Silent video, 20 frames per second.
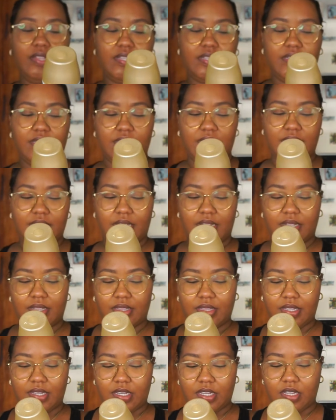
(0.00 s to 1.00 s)
this is in
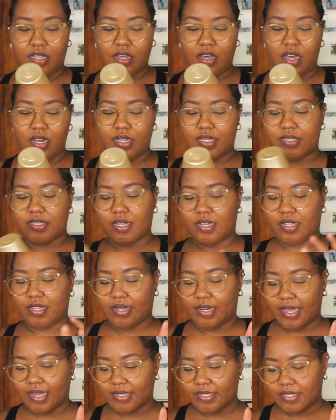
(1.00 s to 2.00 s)
the honeysuckle
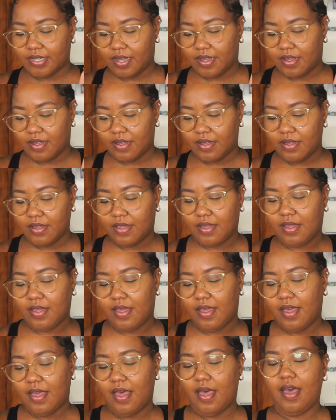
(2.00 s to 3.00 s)
nectar.
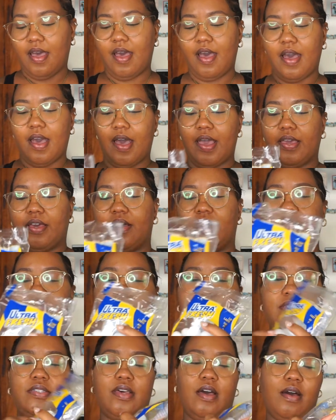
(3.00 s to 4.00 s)
I got
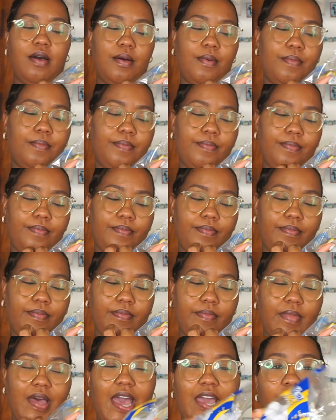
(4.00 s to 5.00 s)
some,
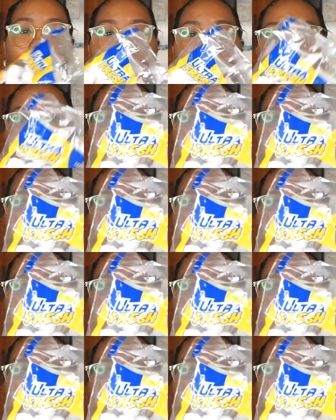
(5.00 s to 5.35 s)
I call it